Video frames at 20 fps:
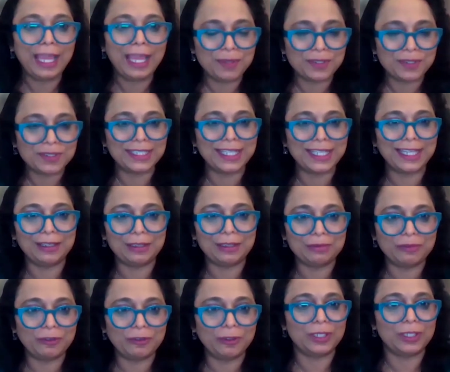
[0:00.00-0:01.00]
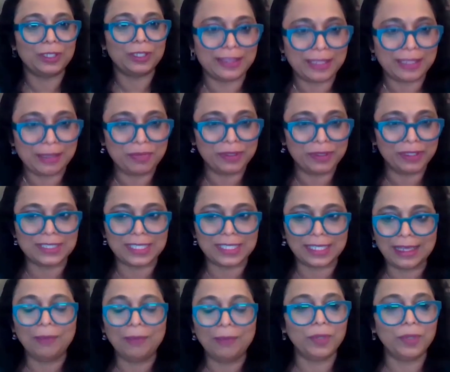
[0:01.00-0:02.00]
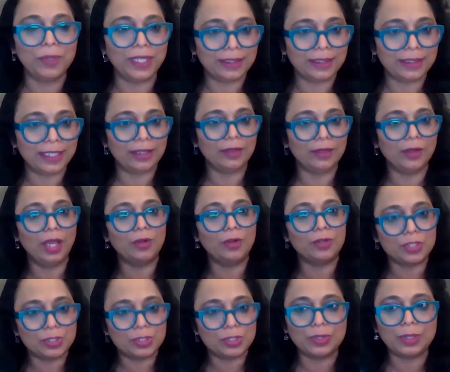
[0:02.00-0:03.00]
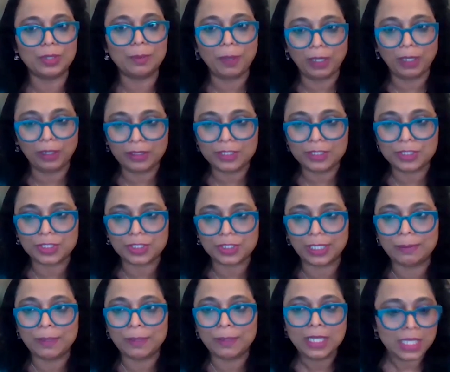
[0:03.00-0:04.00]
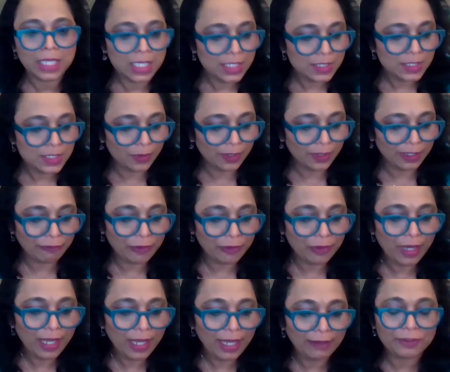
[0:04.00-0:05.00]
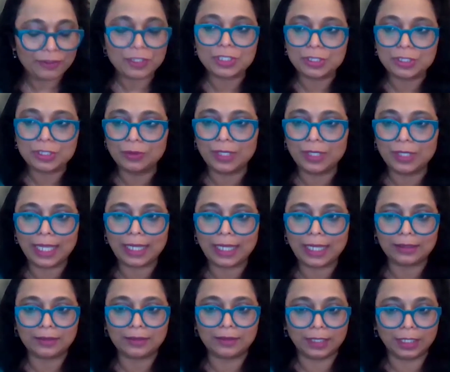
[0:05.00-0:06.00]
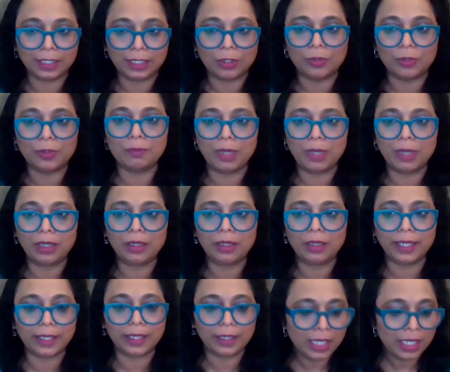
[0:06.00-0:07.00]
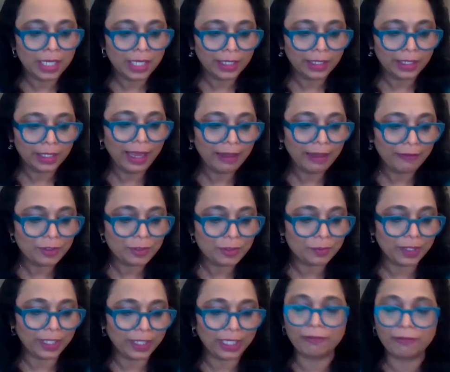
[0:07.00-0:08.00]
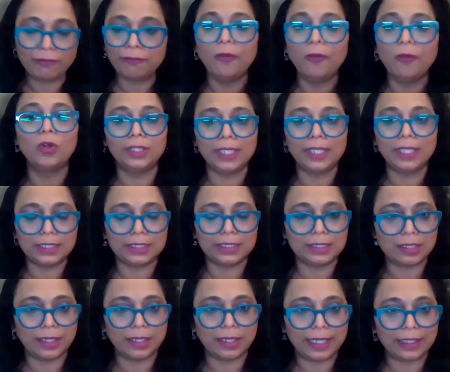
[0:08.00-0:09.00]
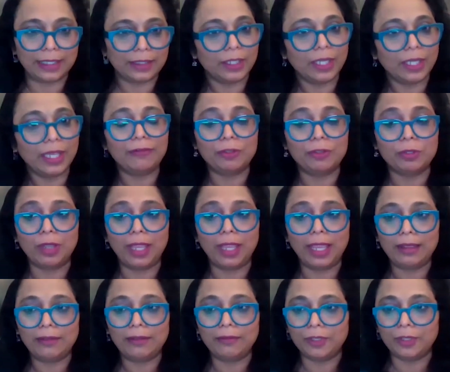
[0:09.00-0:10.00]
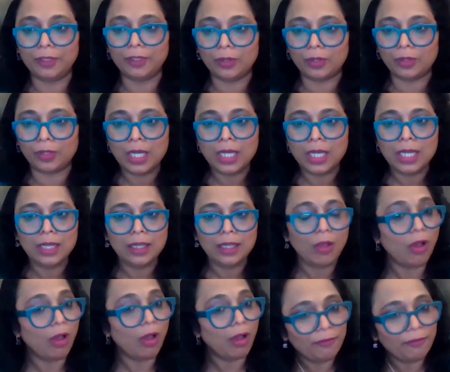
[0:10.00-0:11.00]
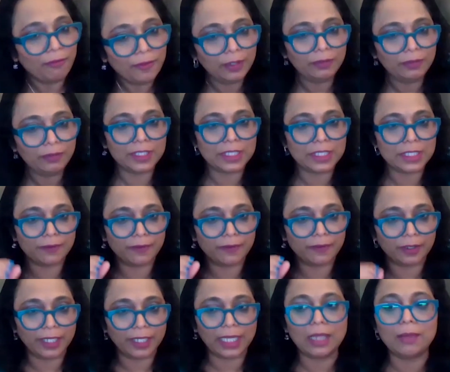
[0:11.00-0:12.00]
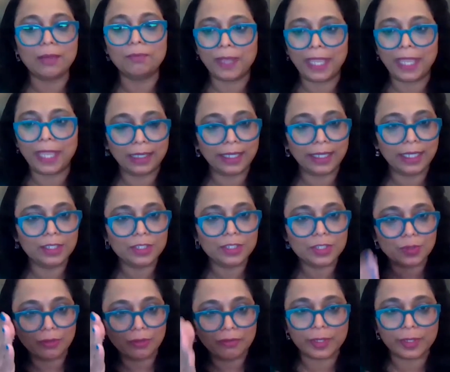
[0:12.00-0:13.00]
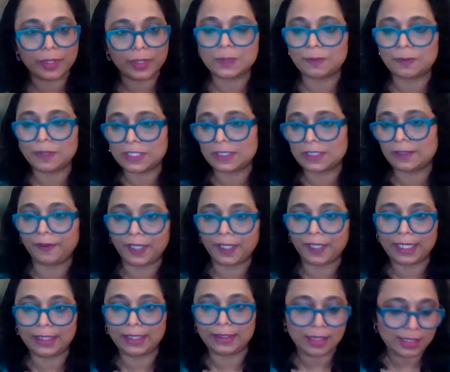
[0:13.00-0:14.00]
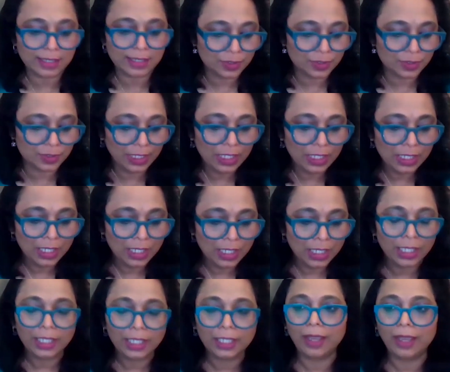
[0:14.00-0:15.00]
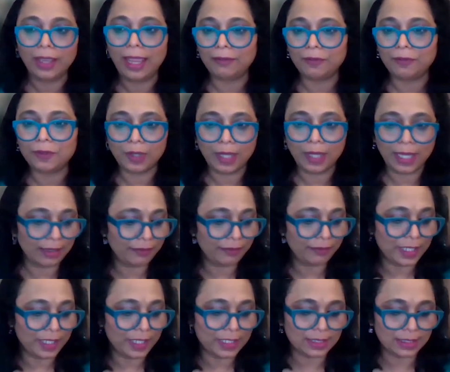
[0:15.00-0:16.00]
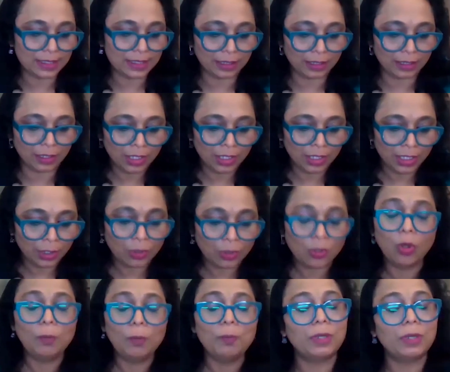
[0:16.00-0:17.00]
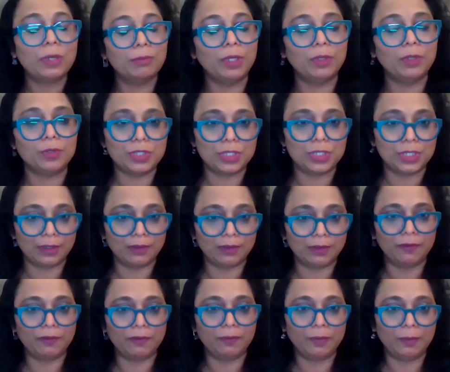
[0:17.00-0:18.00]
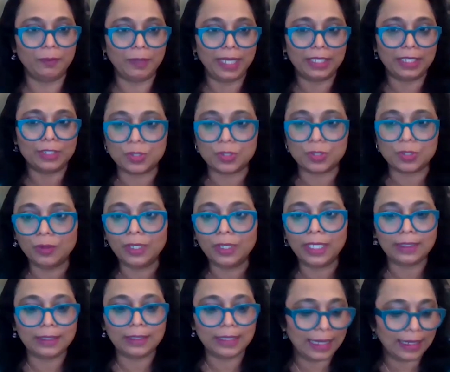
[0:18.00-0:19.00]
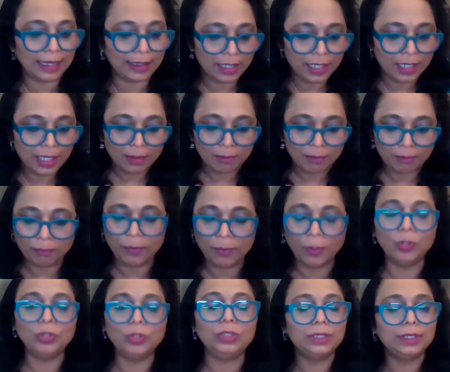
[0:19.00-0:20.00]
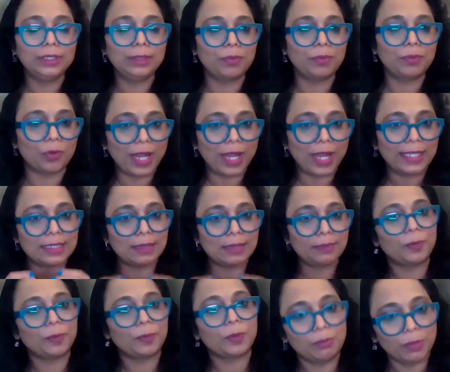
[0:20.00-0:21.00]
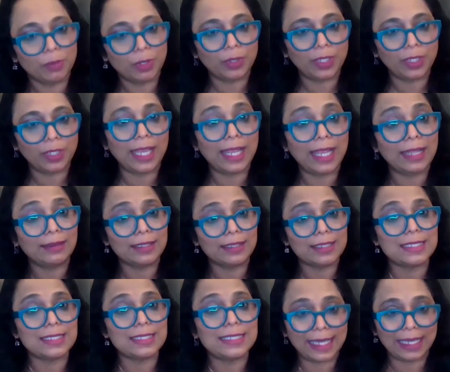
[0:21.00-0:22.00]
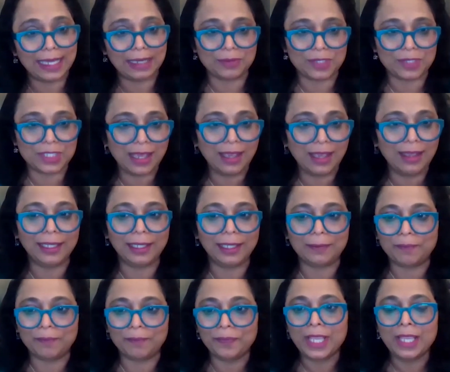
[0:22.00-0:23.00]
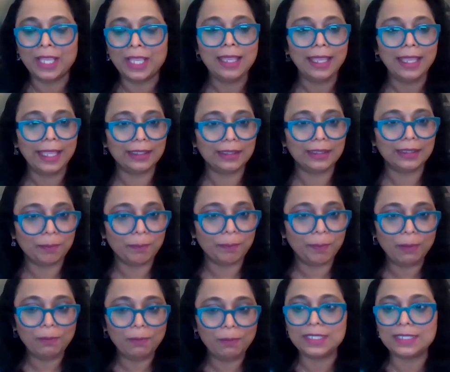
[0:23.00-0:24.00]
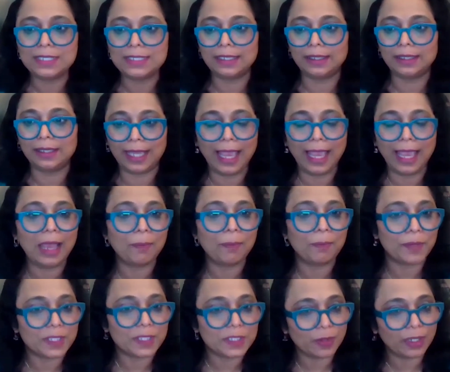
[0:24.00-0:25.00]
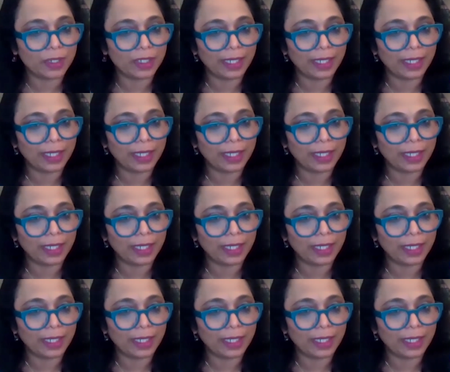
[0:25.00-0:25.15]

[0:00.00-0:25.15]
hyperscaler world and they built a company and they know how to do the partnership. So if you have to do that, the go to market, you have to bring four things together. You have to have your offer, which is very compelling to a very specific industry. You have to have is a co-promotion, ensuring that both the brands are promoting at the same time. And the publicity happens